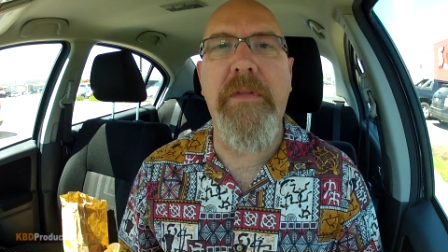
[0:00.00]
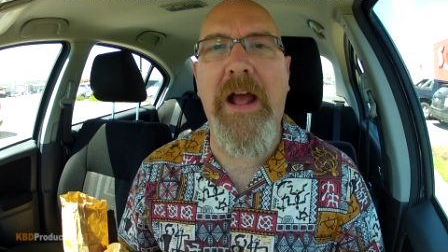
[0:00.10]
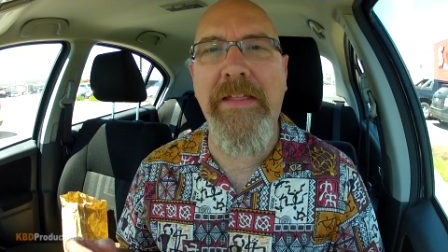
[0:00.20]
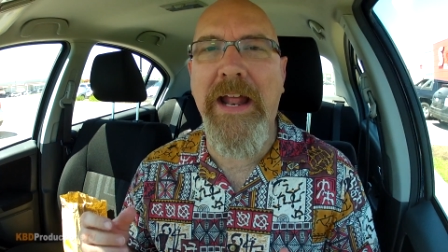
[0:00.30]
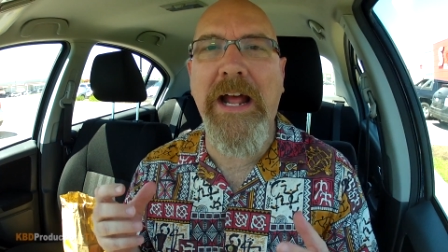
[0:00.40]

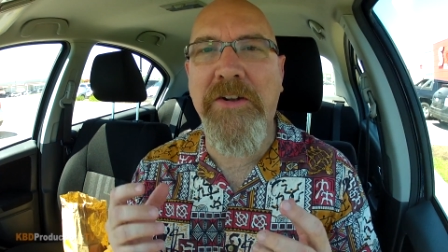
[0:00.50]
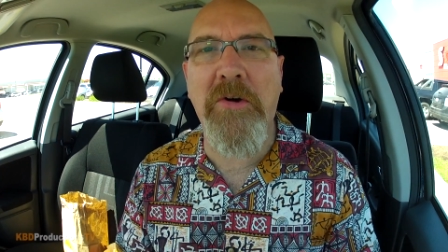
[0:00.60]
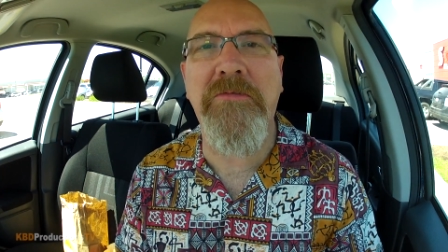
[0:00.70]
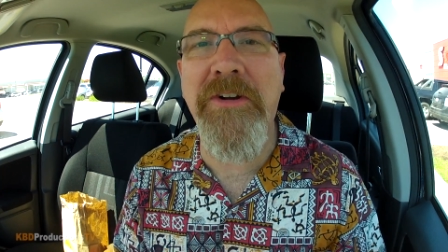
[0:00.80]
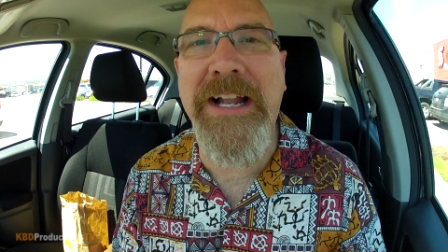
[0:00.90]
And then I
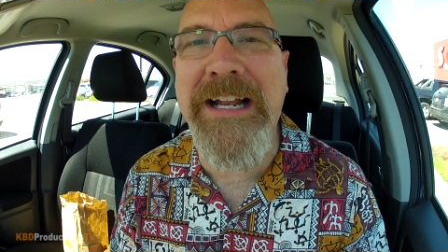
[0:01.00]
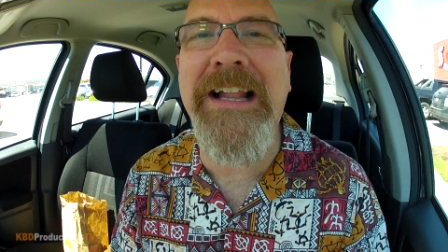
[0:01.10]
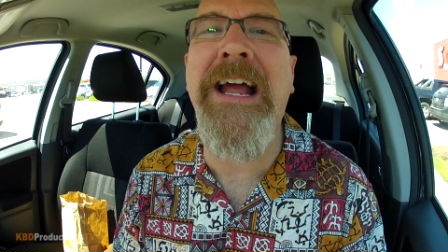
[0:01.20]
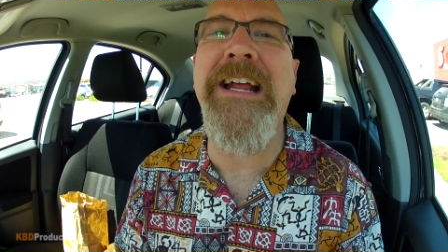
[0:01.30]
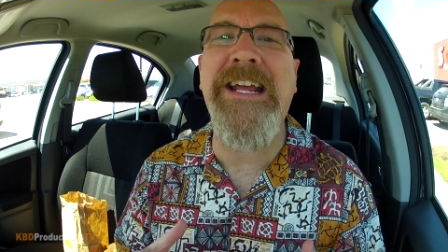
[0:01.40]
don't really
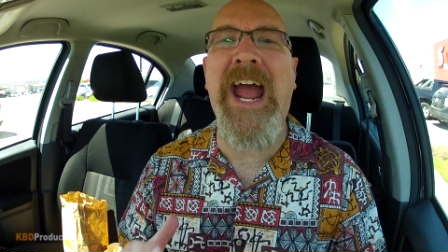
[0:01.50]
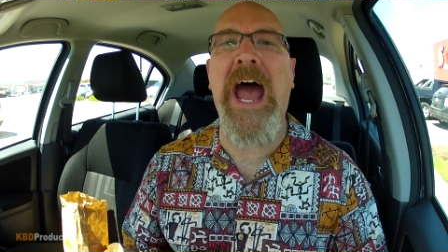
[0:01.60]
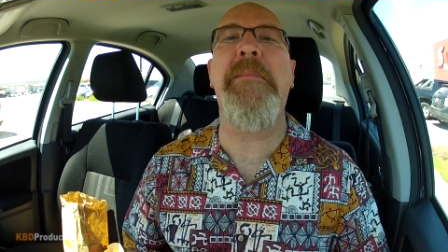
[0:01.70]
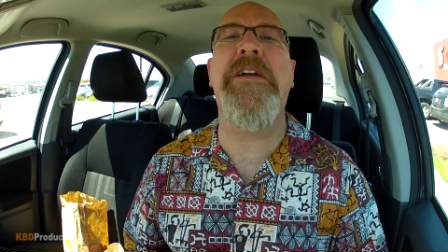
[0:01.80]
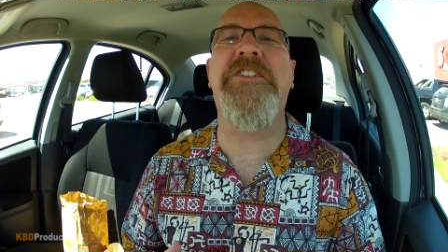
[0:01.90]
like
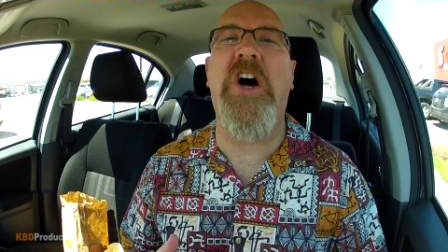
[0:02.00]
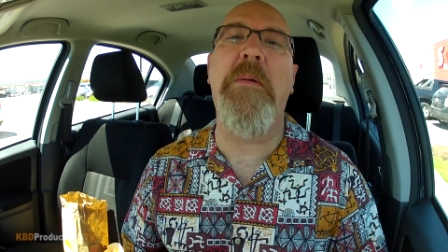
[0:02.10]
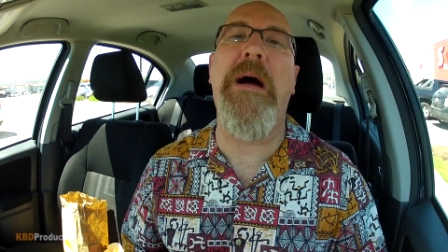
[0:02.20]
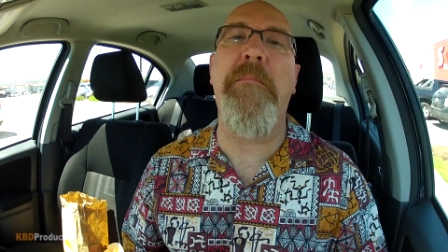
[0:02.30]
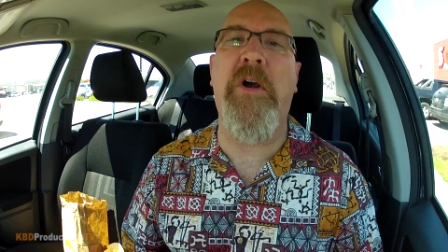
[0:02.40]
cabbage
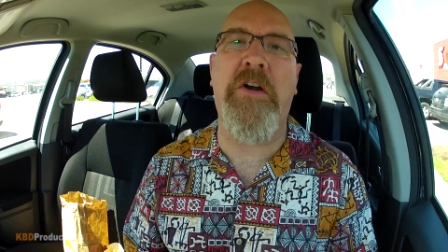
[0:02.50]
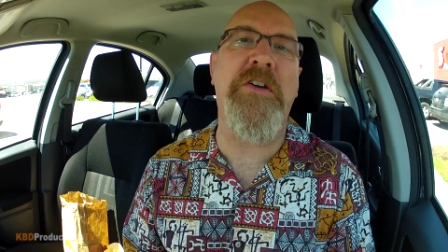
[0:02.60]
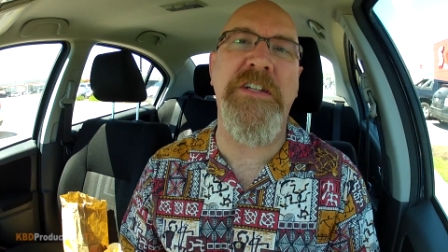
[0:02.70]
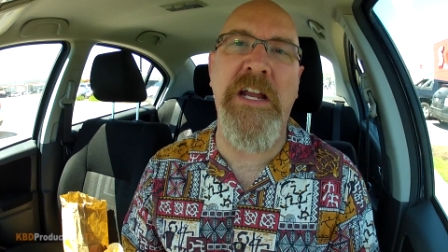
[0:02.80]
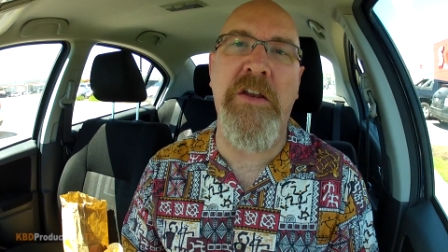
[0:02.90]
on my
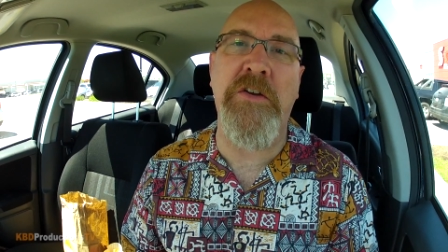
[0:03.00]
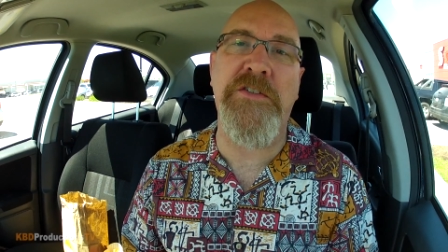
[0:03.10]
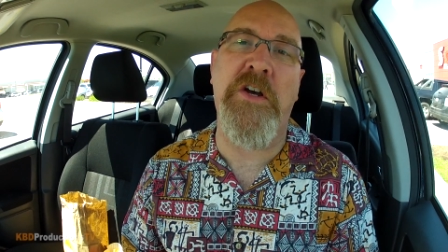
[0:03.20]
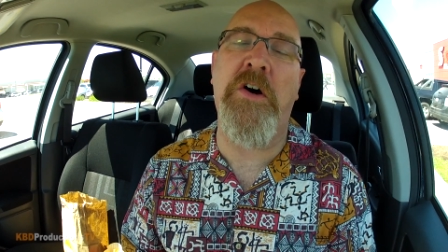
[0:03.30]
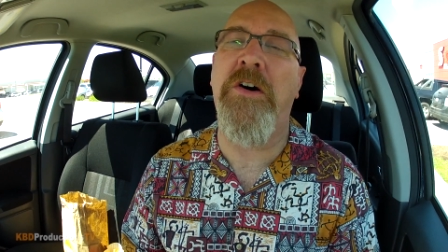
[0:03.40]
burgers either,
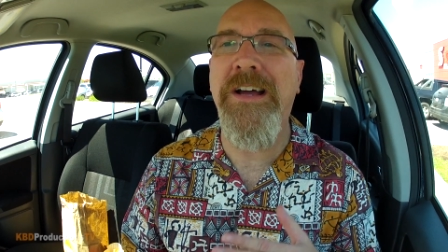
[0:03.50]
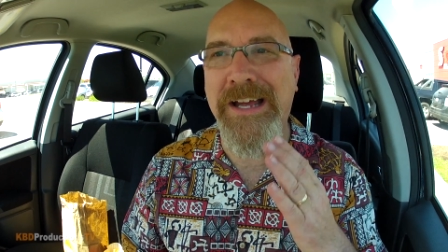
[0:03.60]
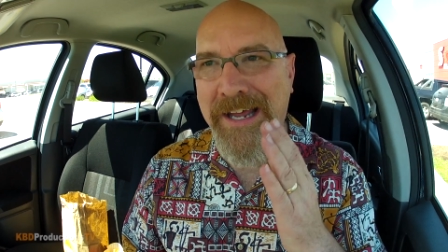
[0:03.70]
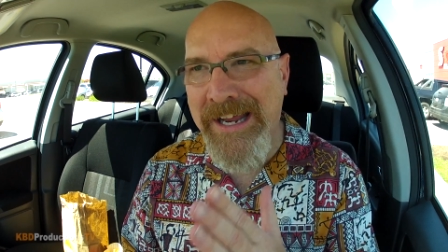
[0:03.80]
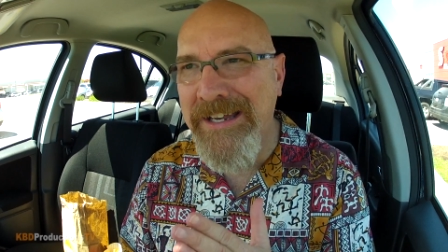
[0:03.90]
so
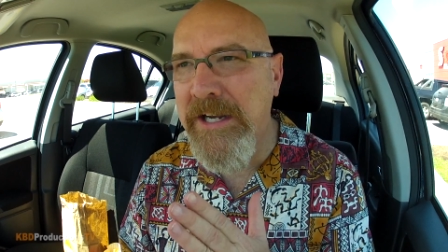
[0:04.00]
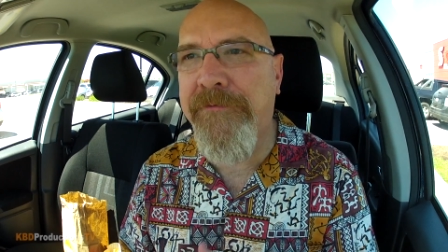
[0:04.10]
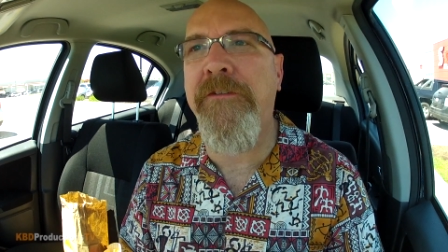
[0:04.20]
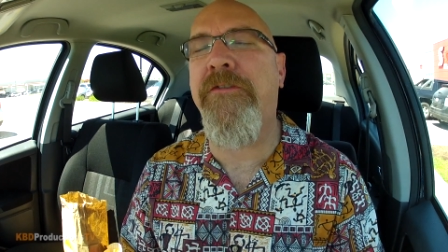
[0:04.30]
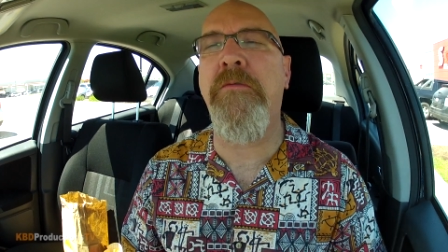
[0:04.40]

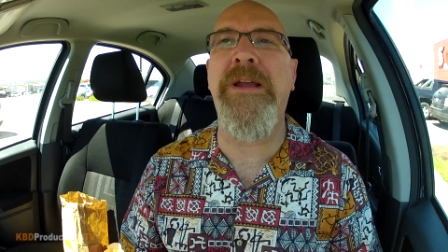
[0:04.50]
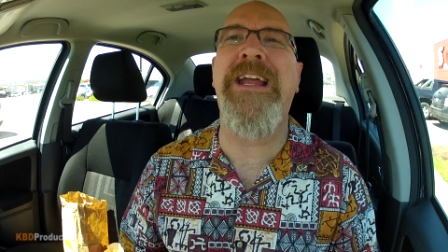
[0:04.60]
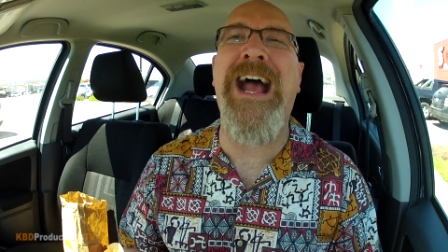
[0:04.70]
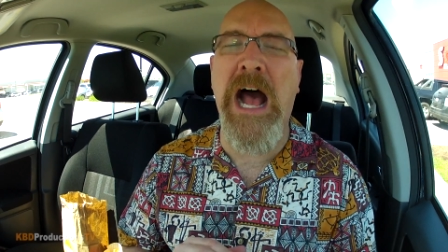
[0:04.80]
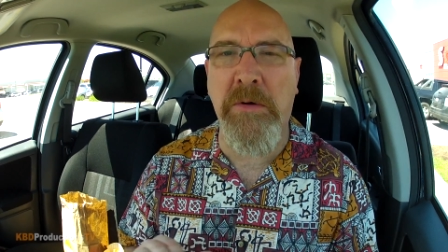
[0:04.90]
indifferent for
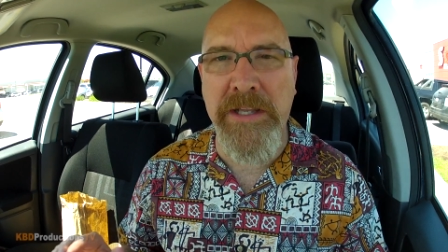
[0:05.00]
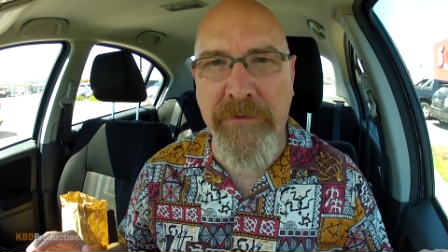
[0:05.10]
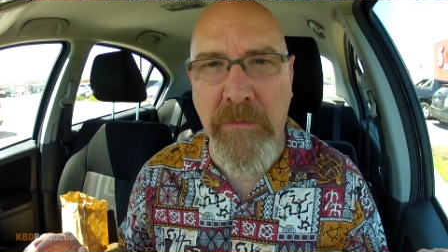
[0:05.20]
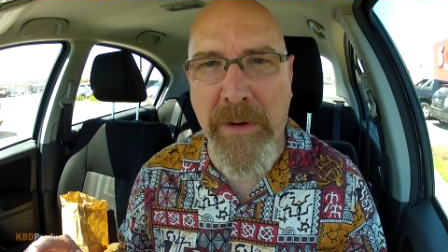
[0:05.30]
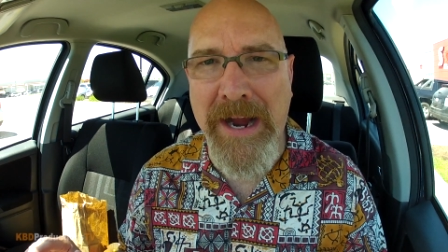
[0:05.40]
me. I will
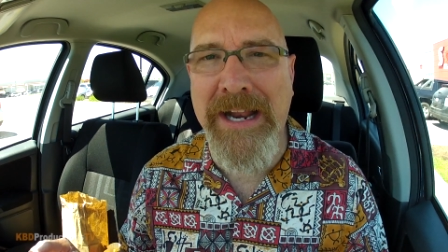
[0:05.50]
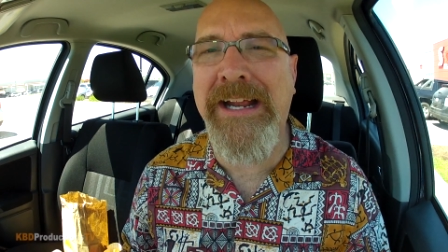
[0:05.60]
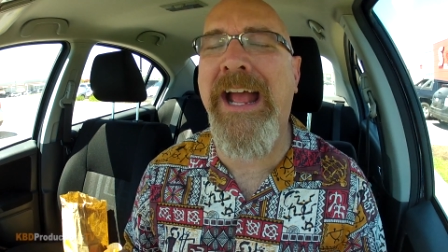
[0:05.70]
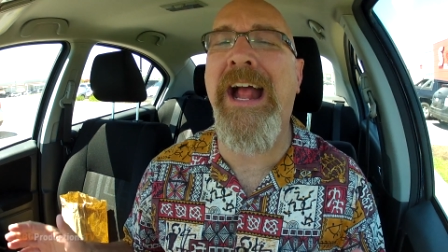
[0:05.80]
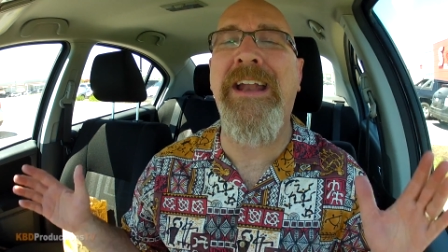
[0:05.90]
never buy it
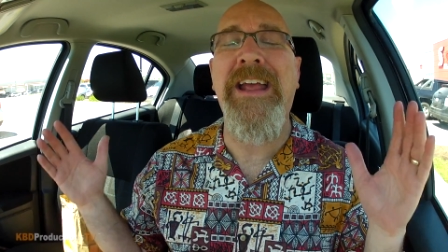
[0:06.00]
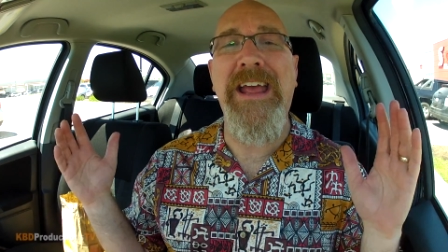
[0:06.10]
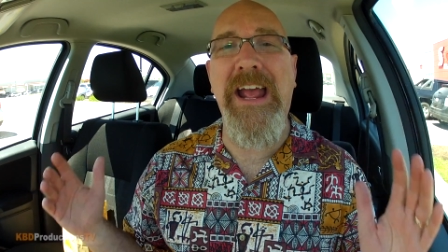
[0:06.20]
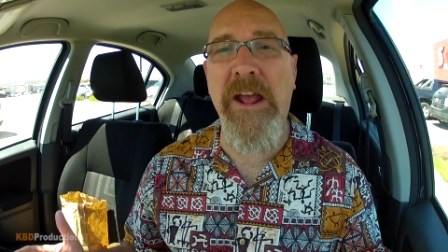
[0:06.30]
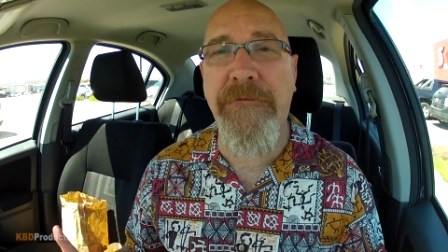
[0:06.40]
again.
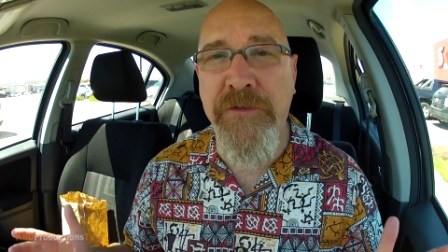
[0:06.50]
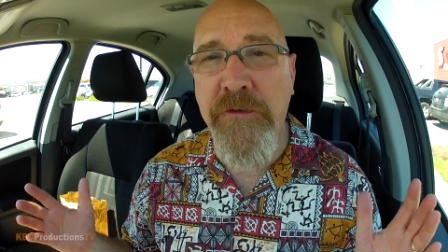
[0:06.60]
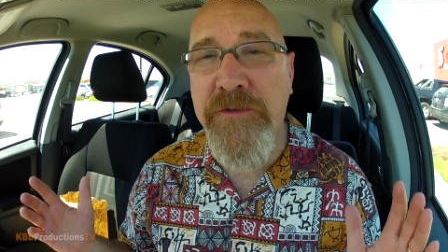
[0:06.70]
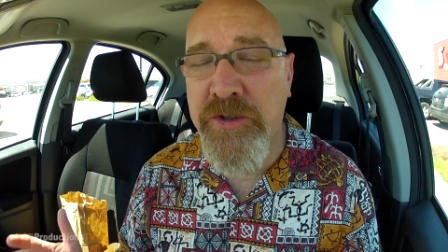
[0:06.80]
If you've